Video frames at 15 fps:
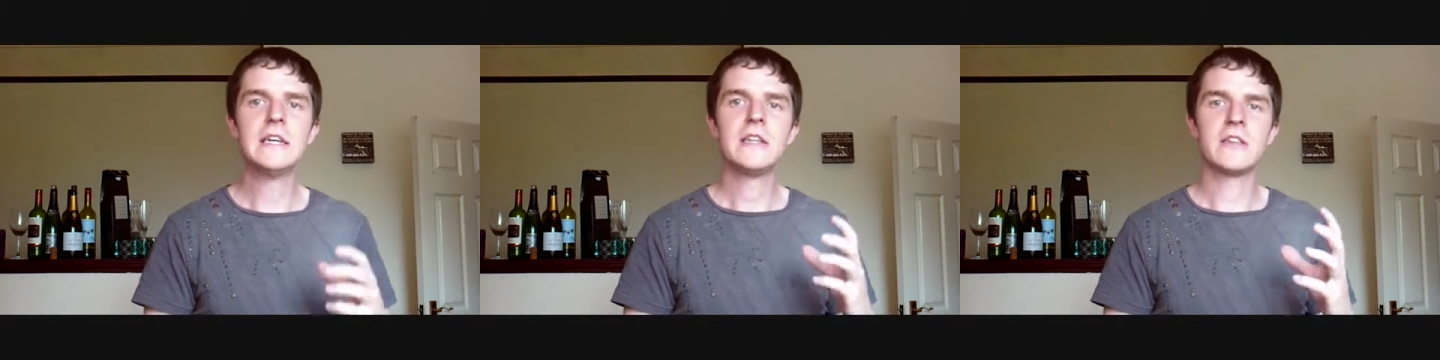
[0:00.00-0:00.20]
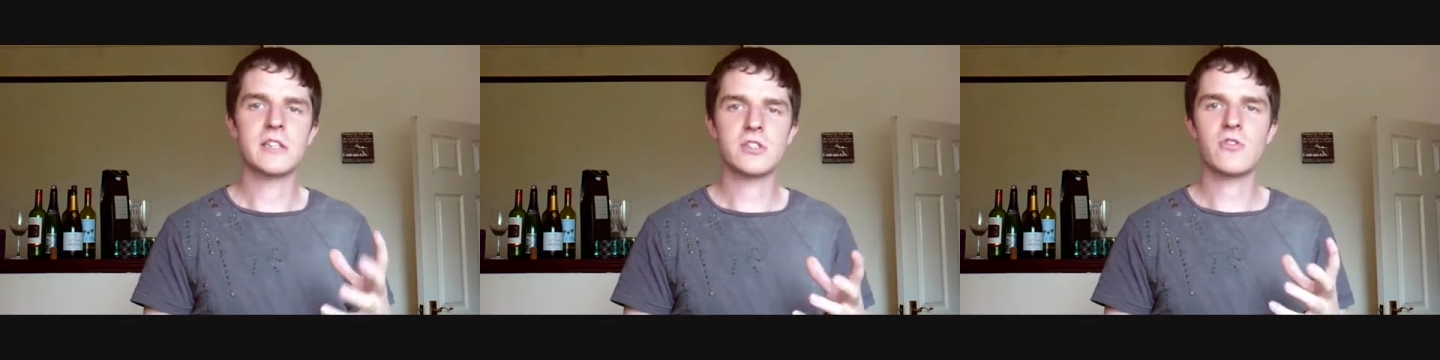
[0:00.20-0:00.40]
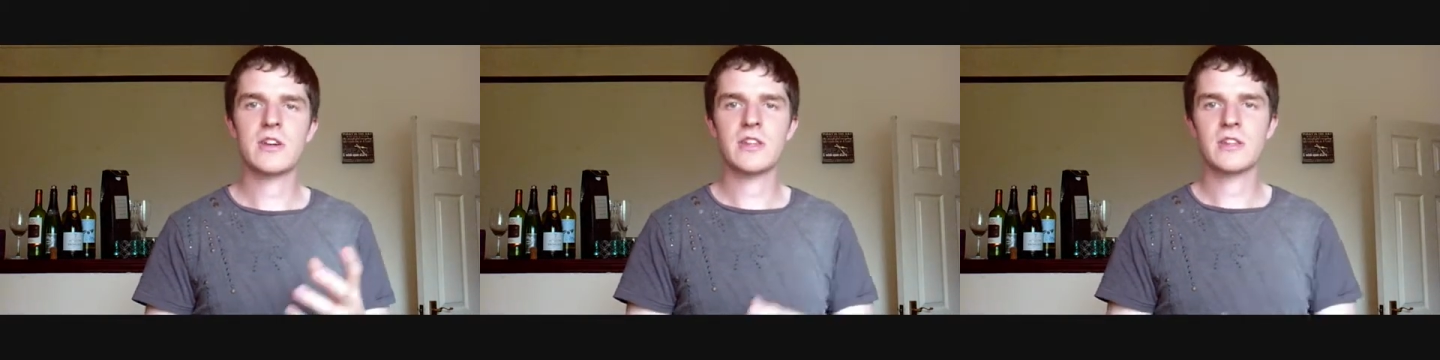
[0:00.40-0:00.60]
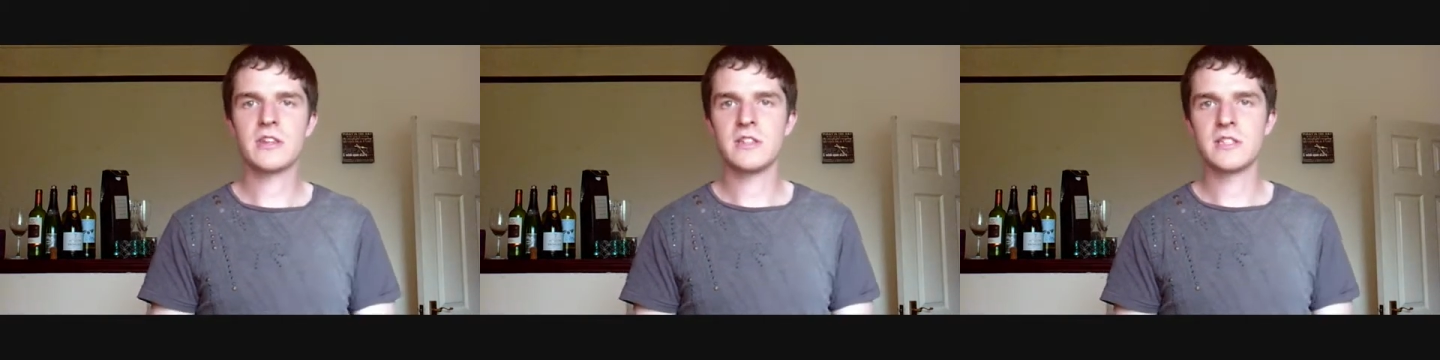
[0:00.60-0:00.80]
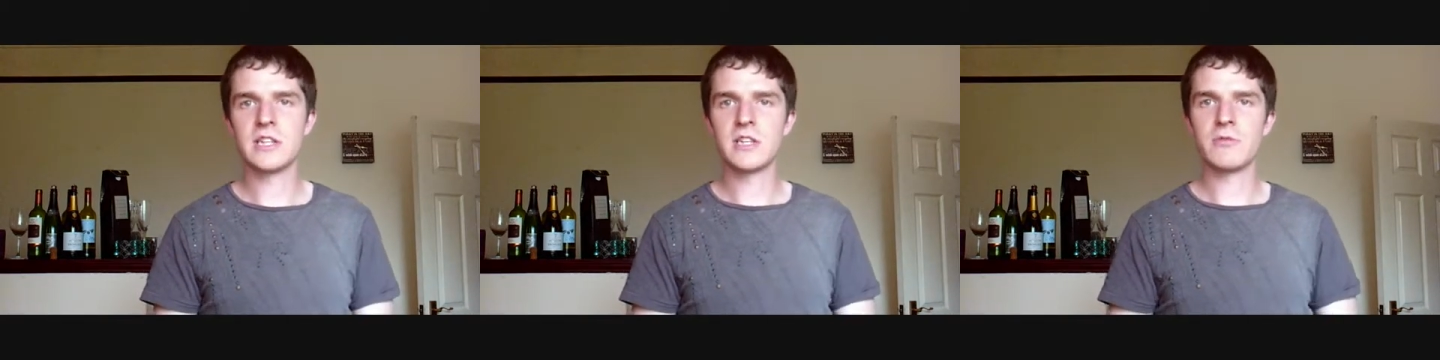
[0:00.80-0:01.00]
The strength
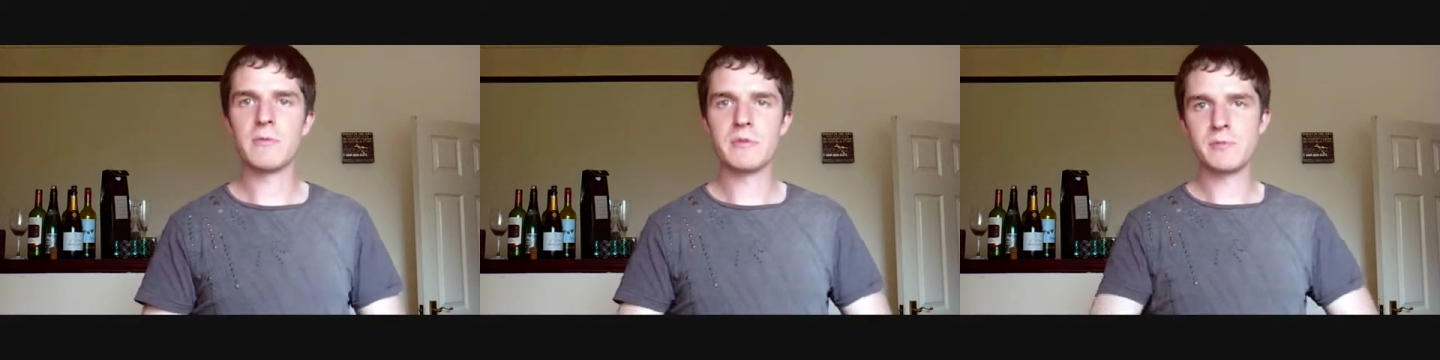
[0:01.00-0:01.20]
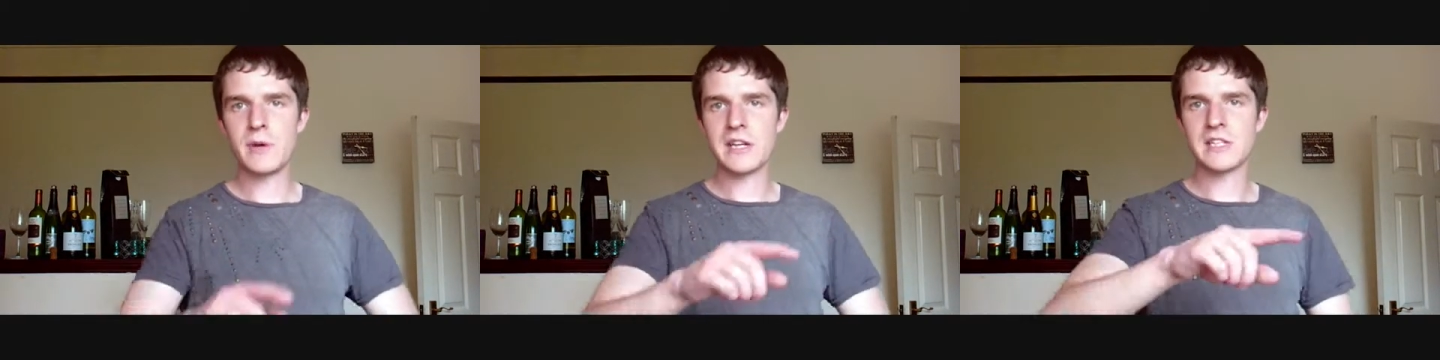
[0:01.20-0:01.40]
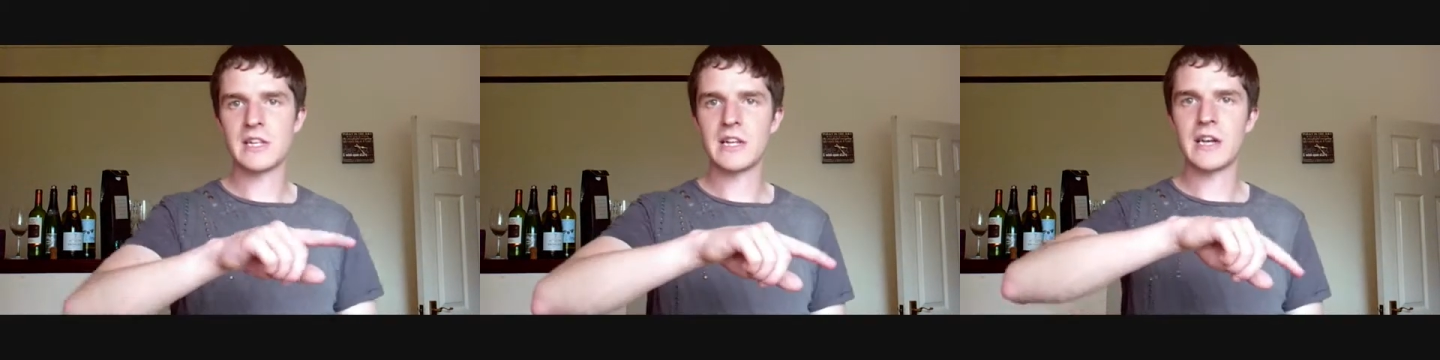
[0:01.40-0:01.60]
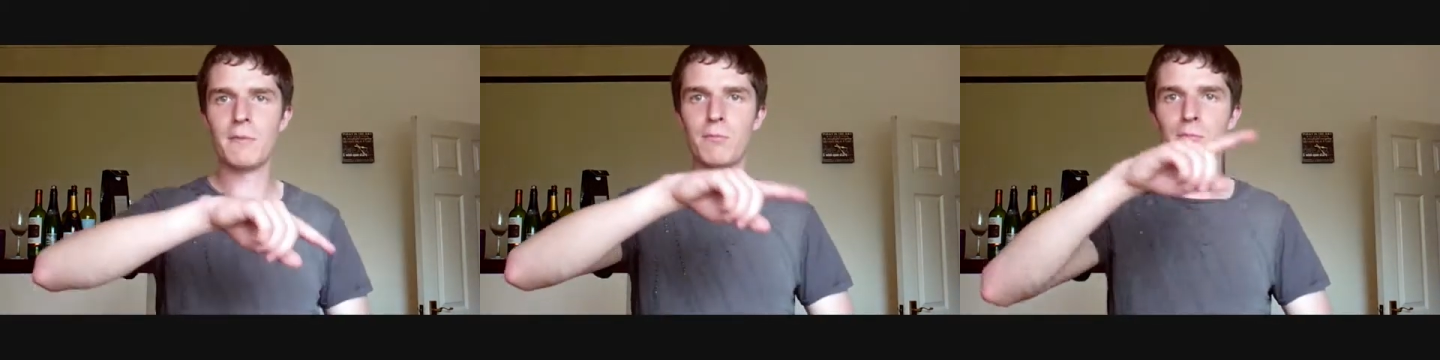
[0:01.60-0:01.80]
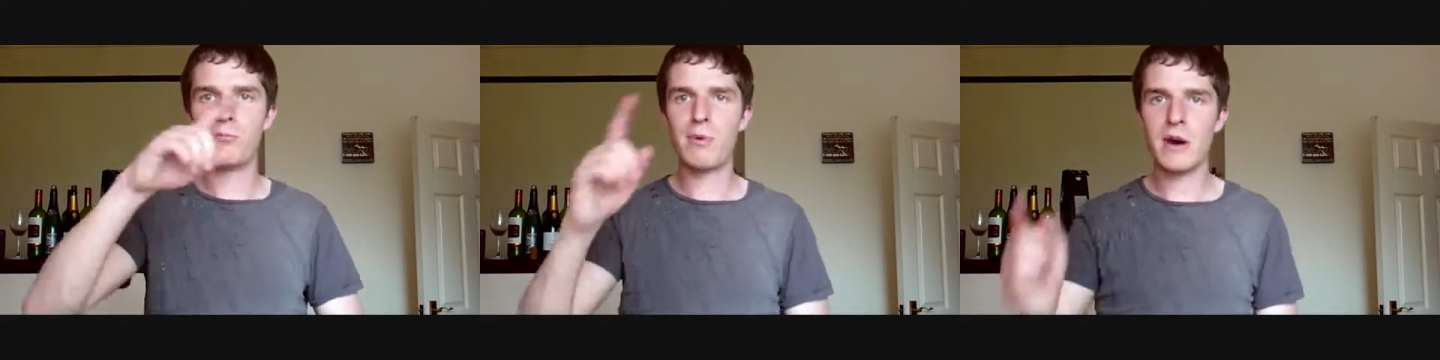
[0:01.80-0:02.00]
continuum is basically a
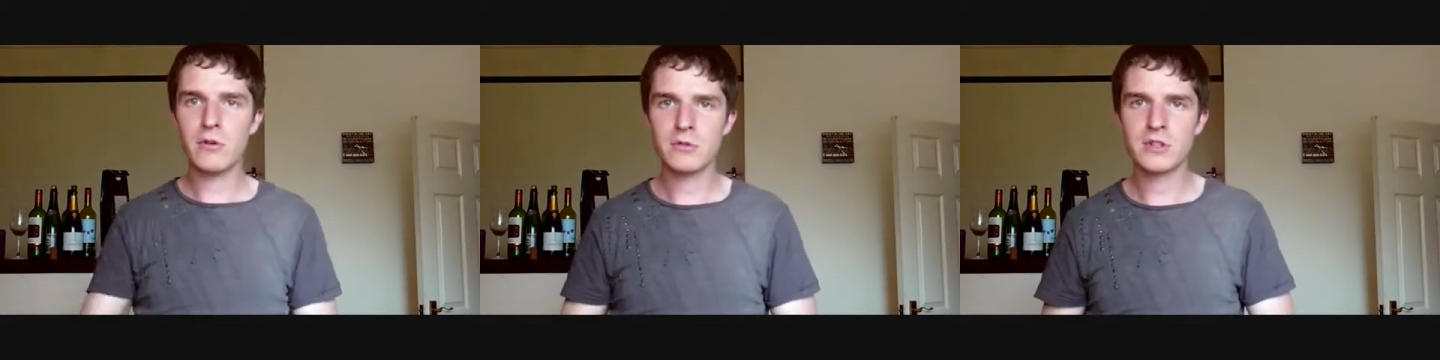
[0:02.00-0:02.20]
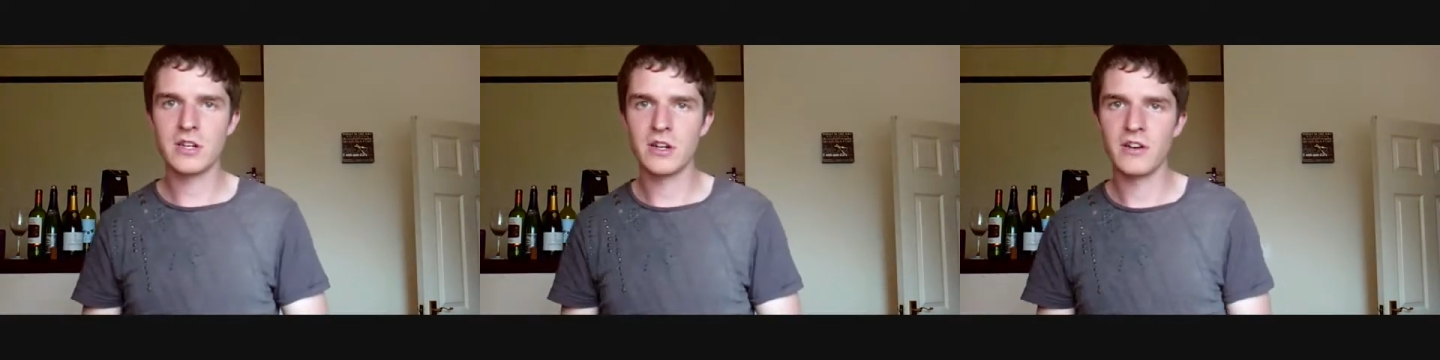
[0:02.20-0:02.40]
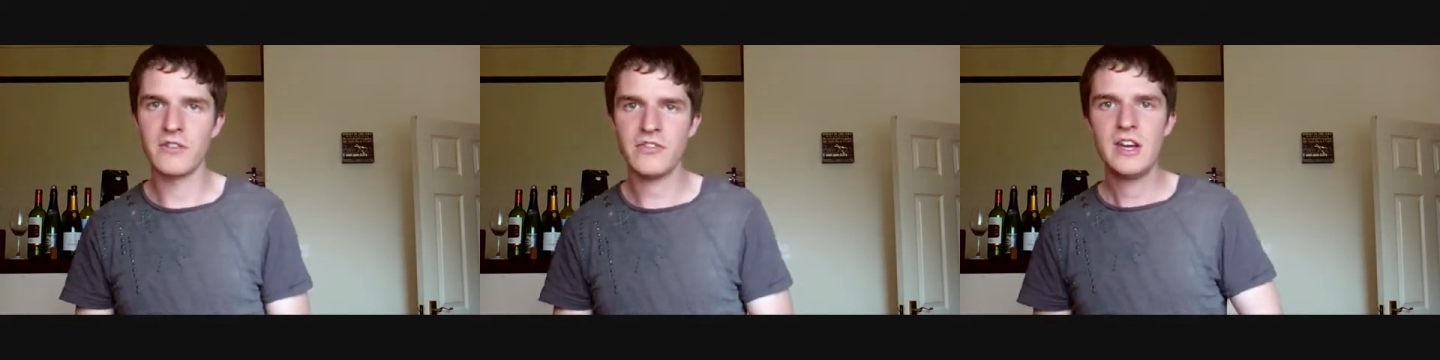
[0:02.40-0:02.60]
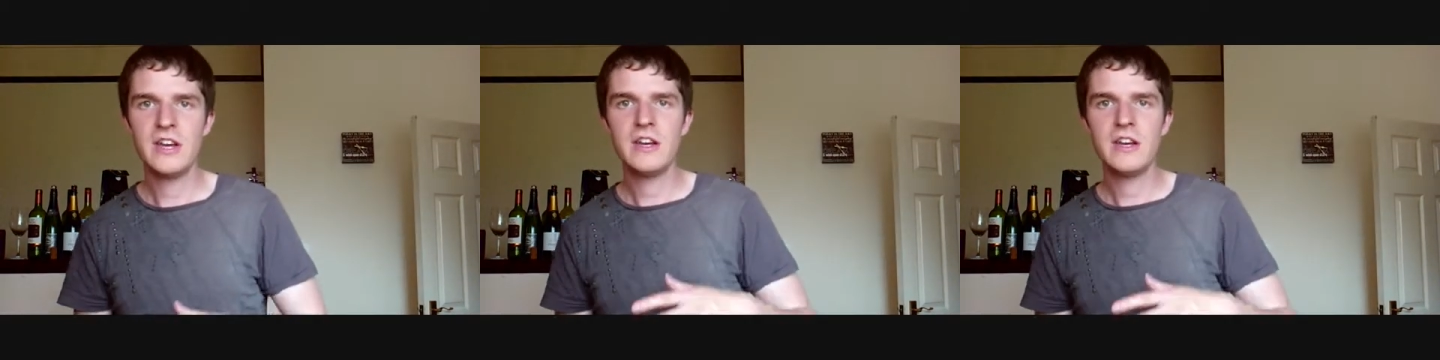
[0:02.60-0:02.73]
bell curve